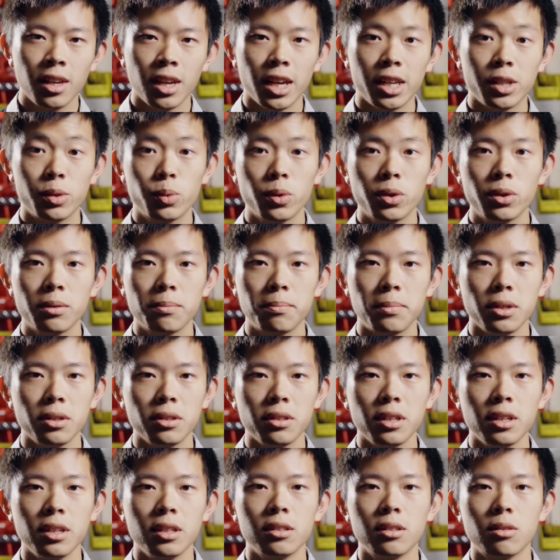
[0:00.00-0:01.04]
As we were
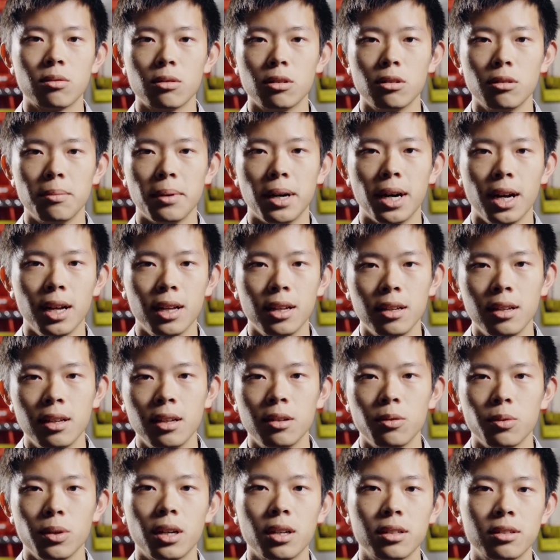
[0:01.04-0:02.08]
building the robot,
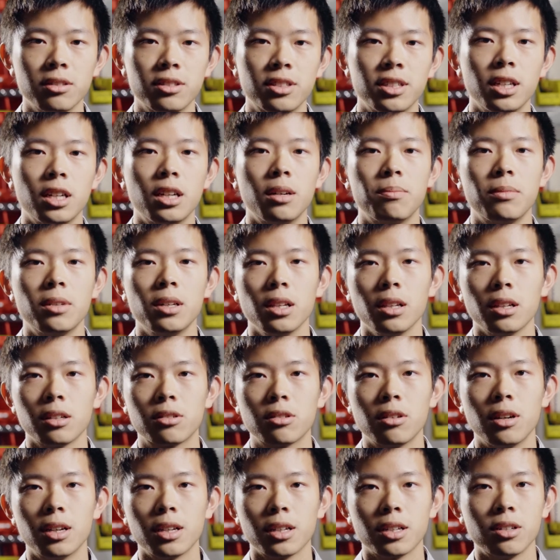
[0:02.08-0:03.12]
we also set up the
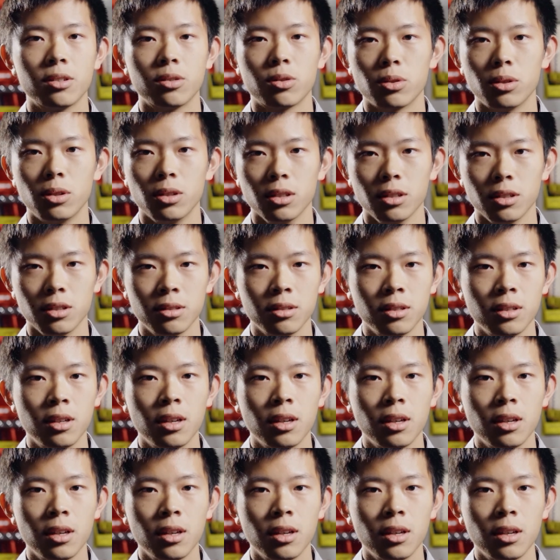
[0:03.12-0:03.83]
electronic controller.